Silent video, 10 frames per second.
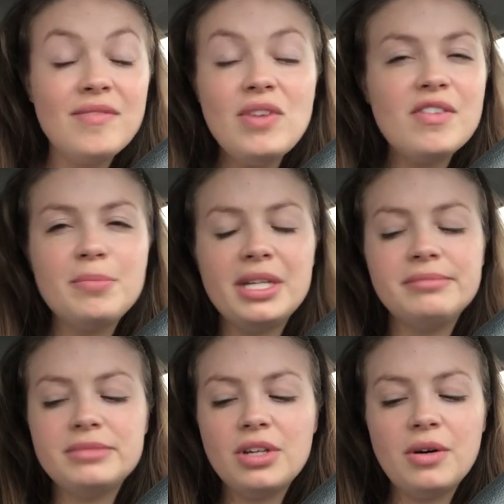I've never
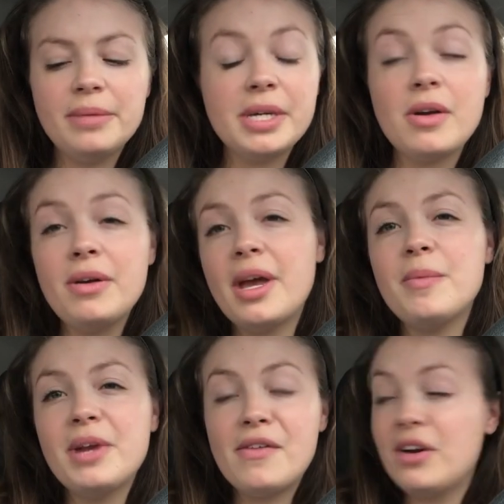been, so I'm like, okay,
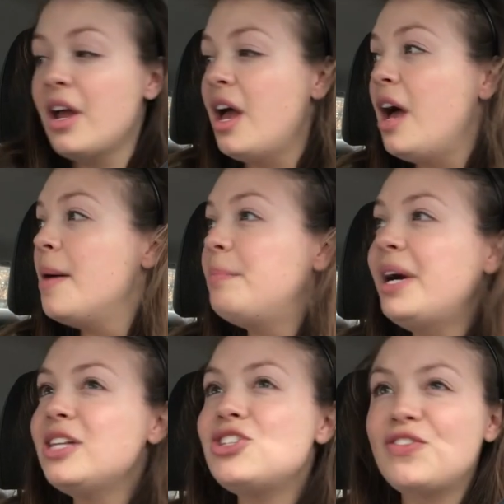whatever.
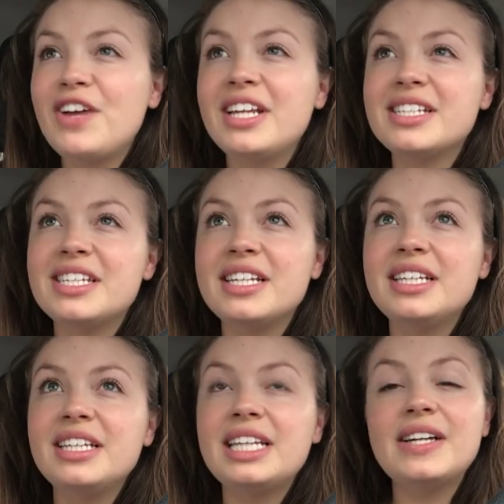But it's just funny because
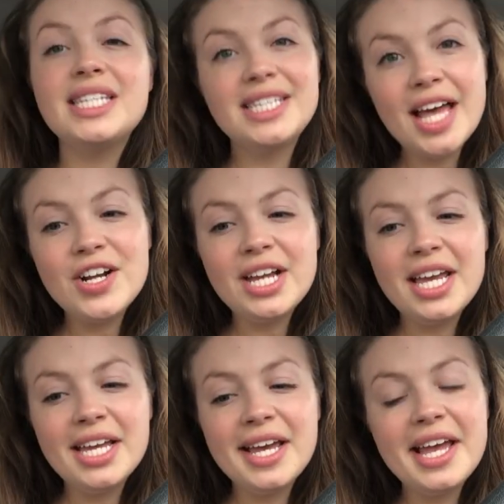now it's a
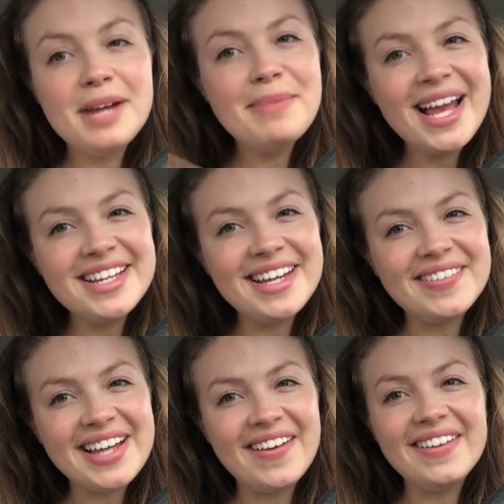Saturday and I'm back in
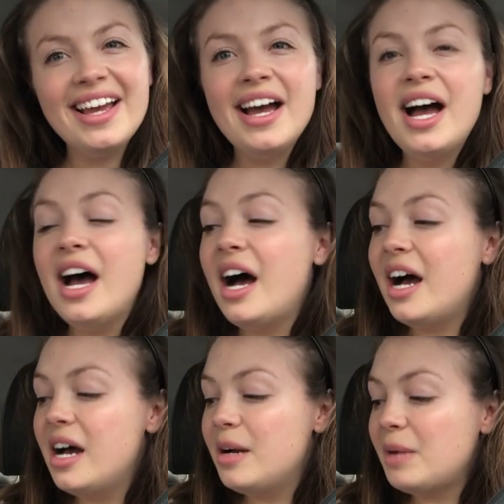downtown.
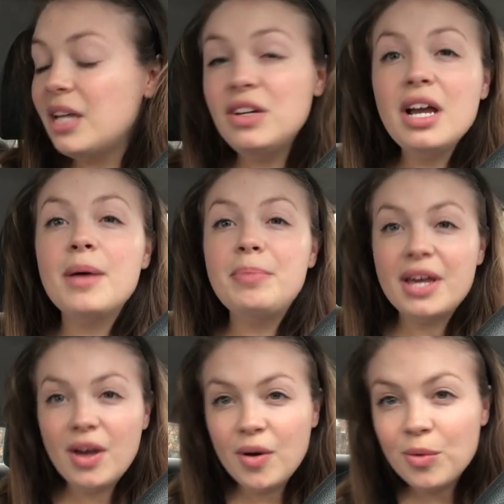I look a
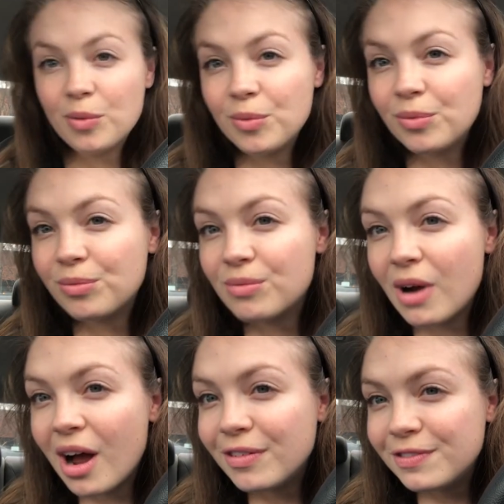bit
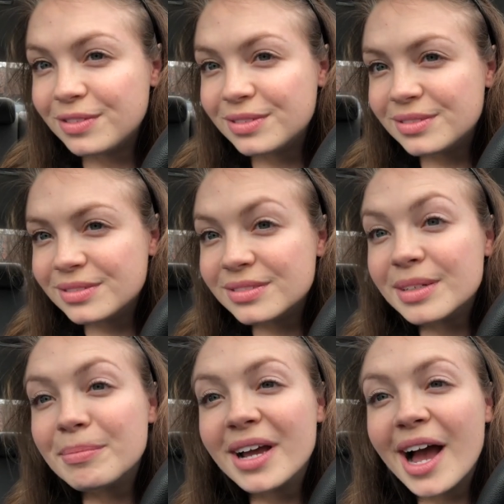rough.
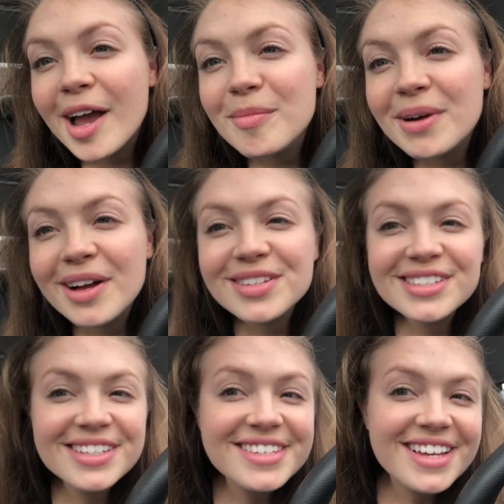like my eyebrows
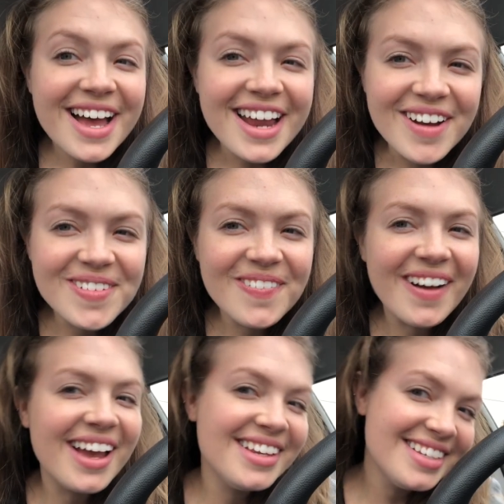need done. I don't know
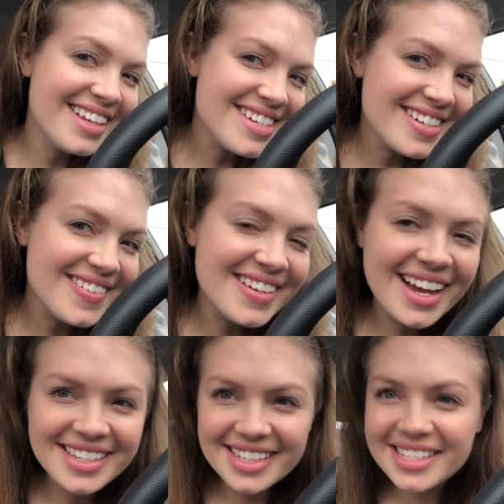why I need to like show you
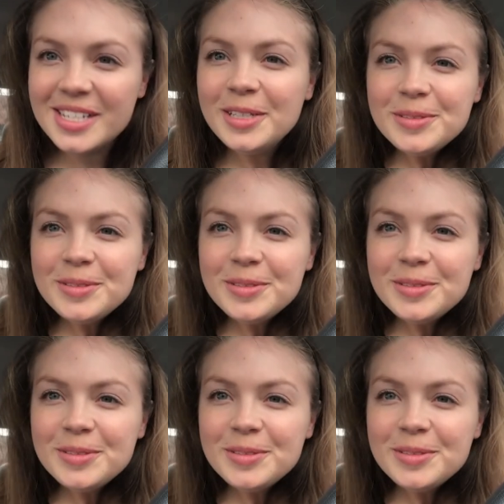guys this.